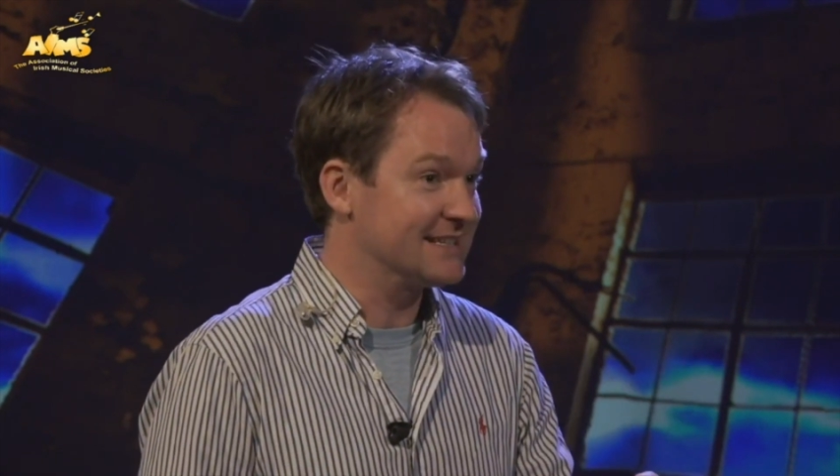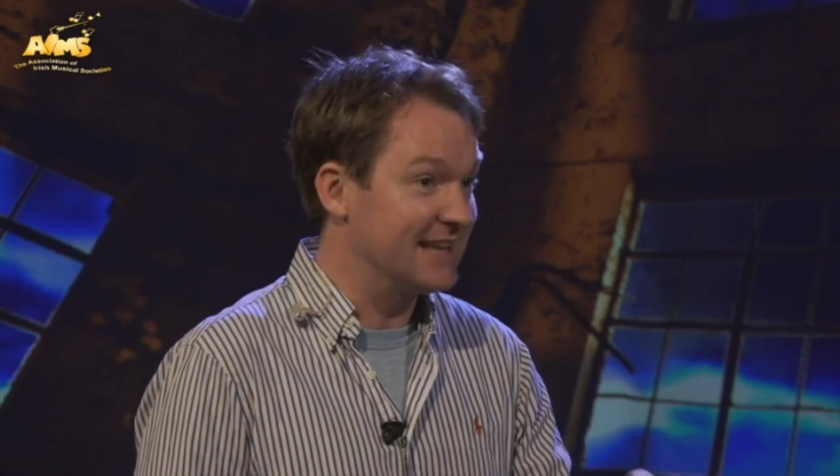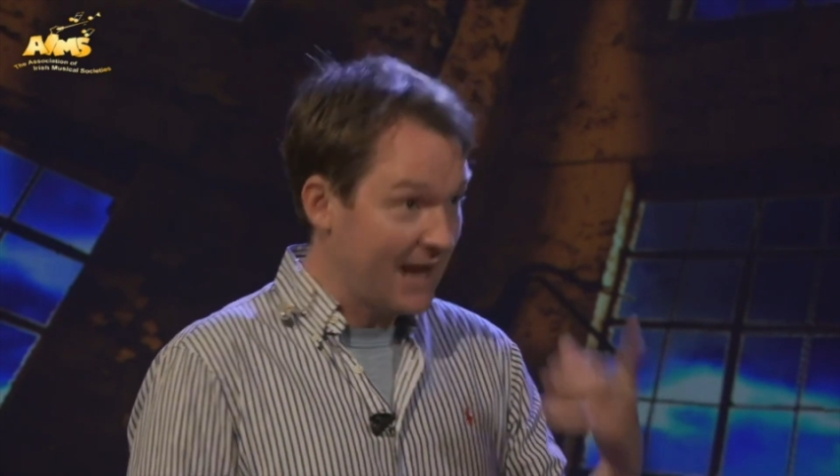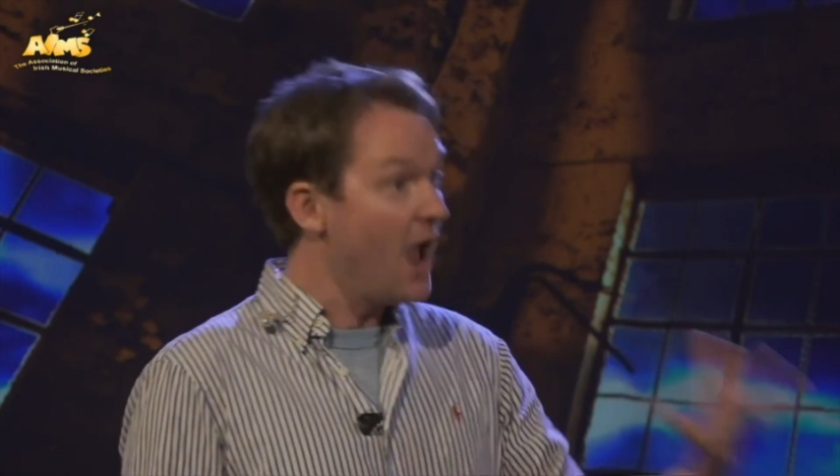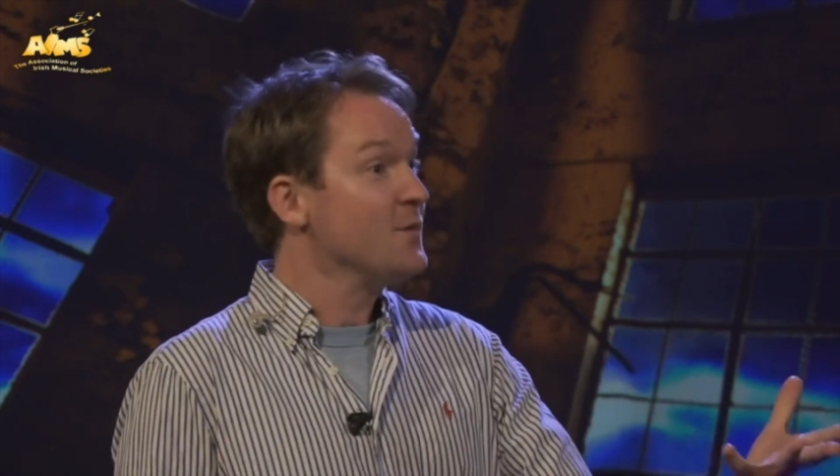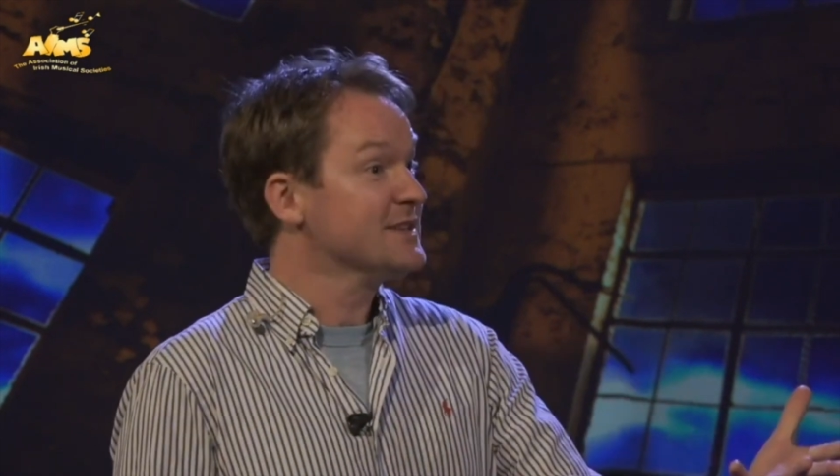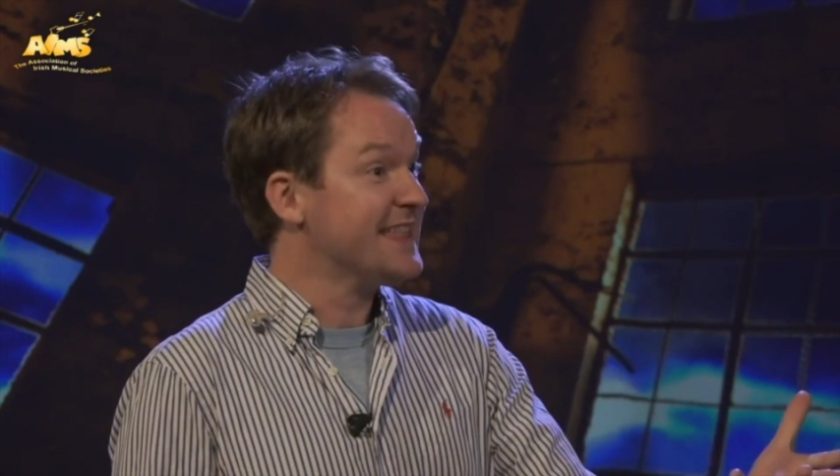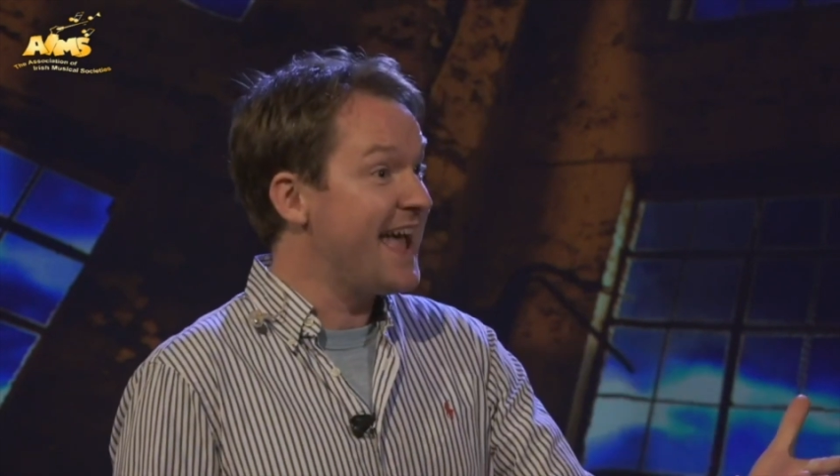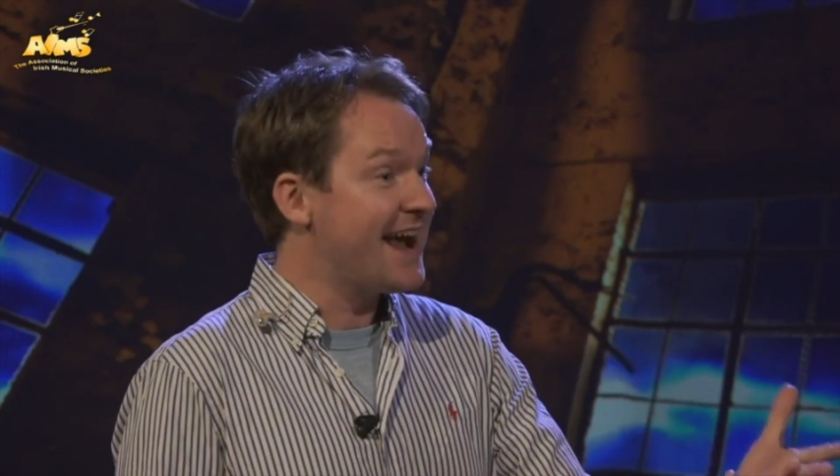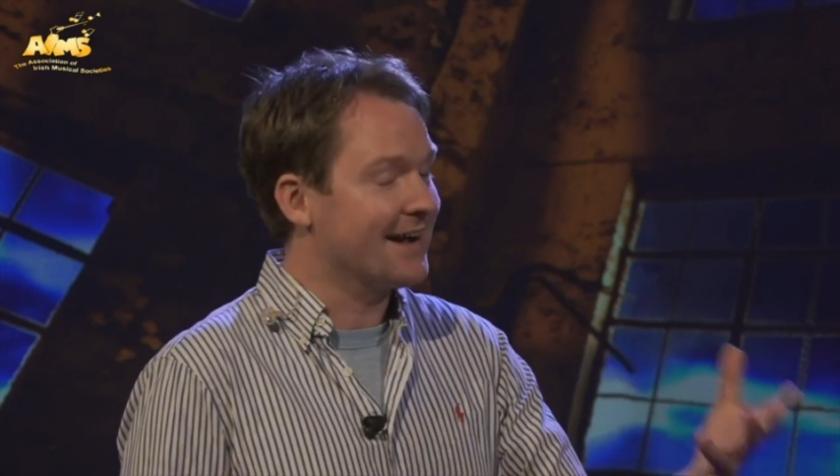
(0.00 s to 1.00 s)
It's like, I was
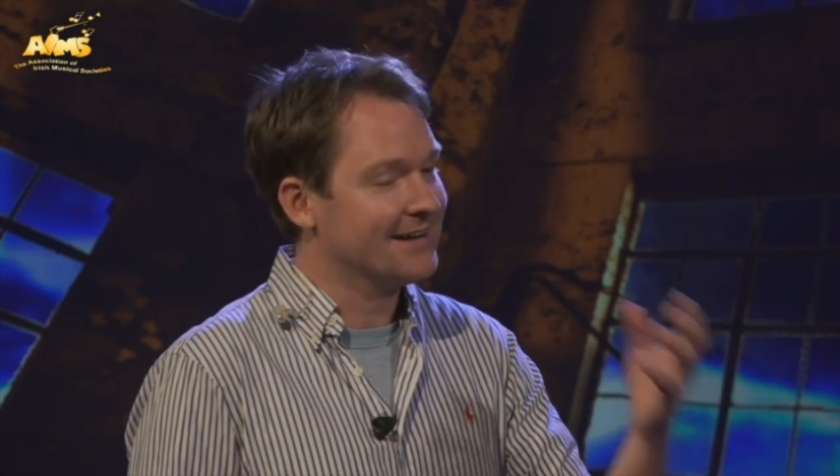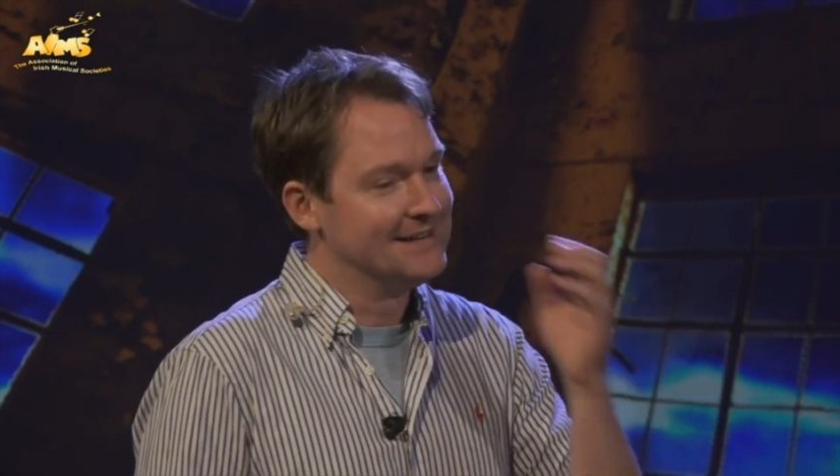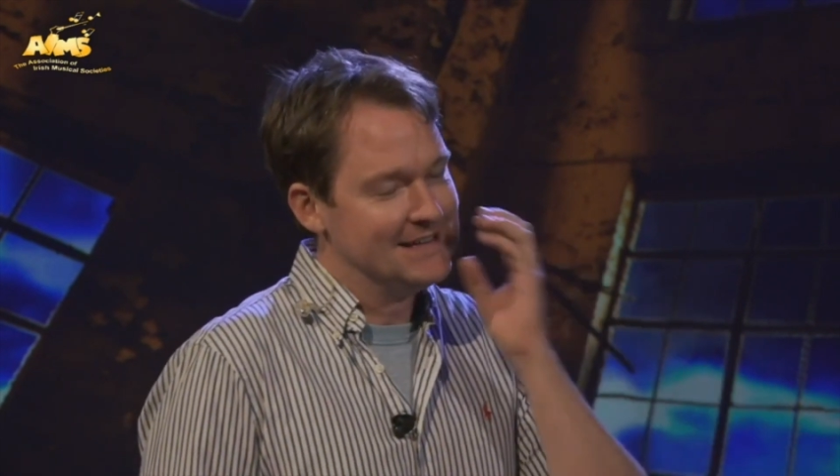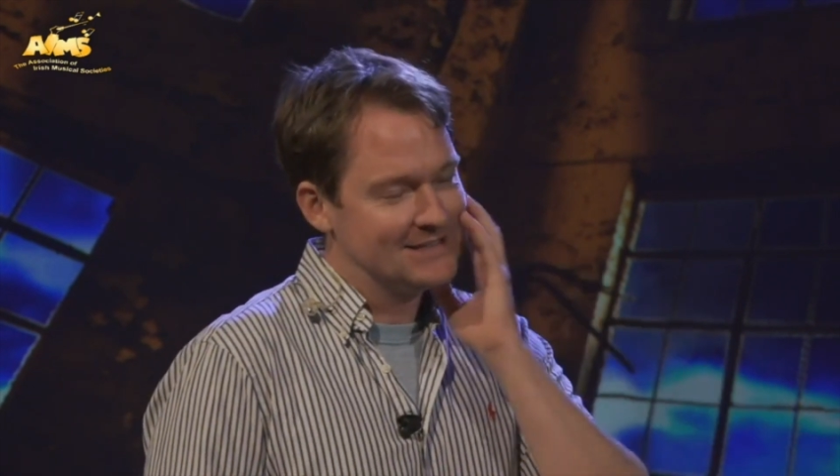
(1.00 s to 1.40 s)
there.